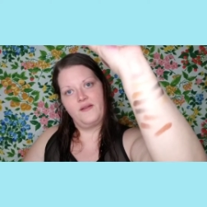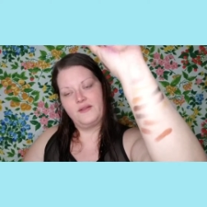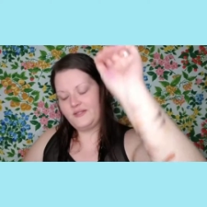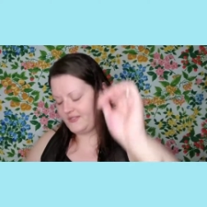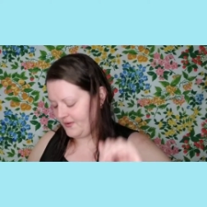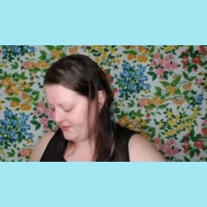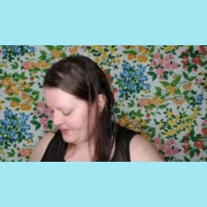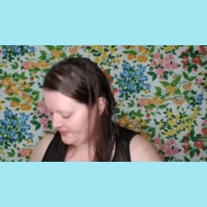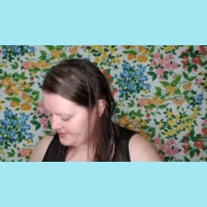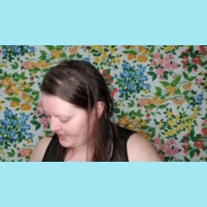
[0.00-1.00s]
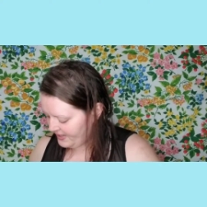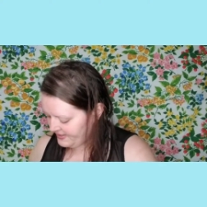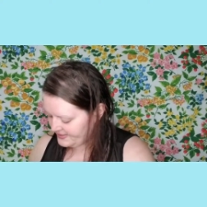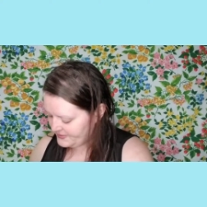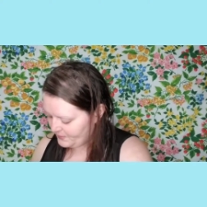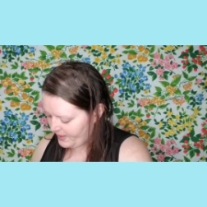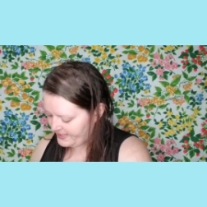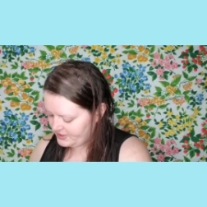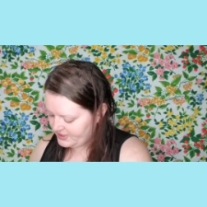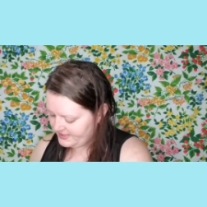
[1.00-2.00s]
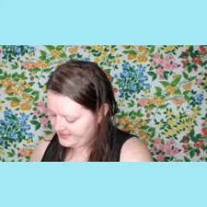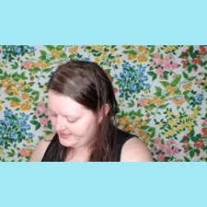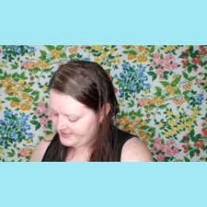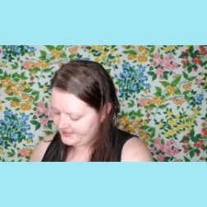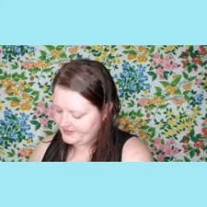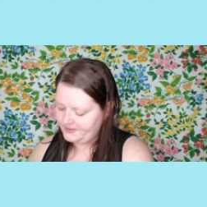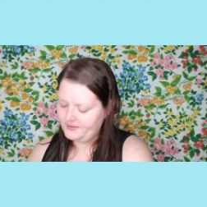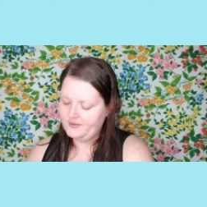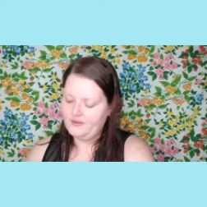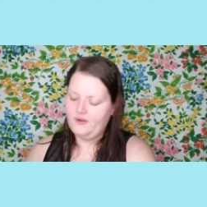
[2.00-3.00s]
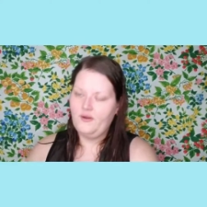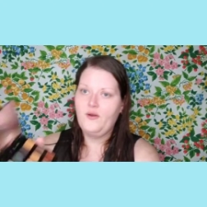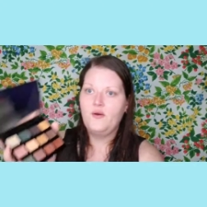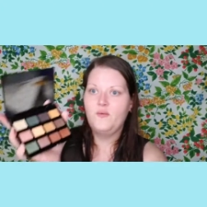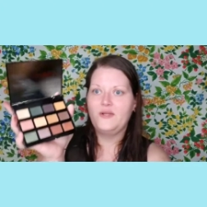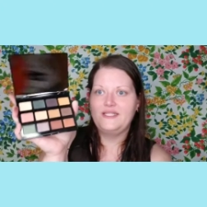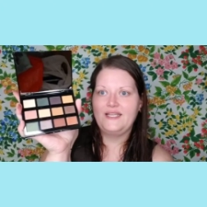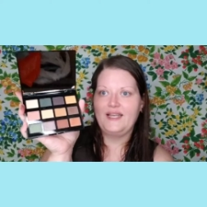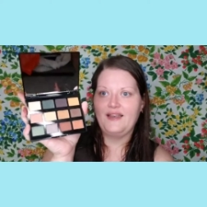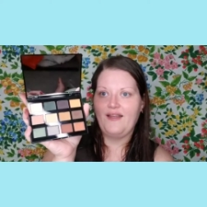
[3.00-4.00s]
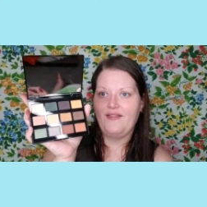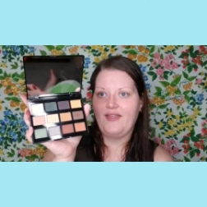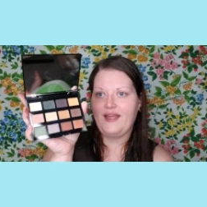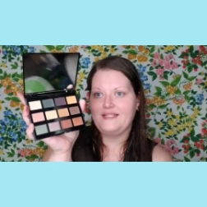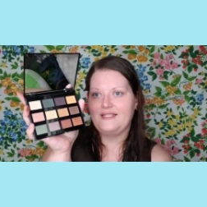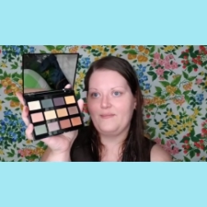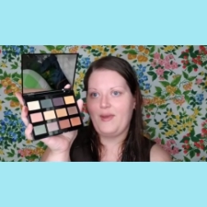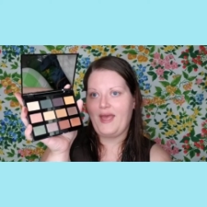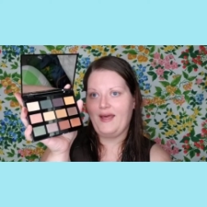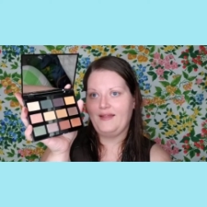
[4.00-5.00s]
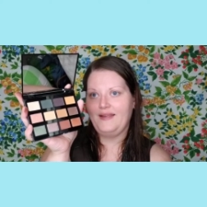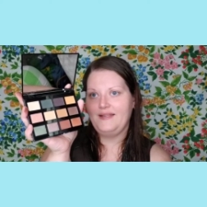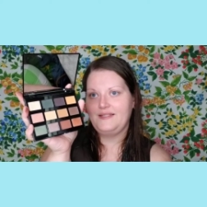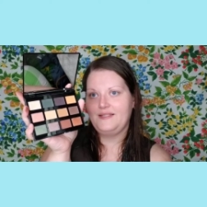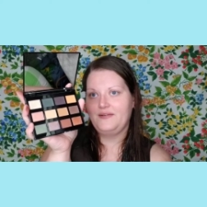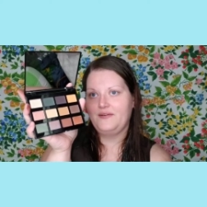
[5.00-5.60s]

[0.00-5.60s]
So those are the swatches. Once again, that's the palette.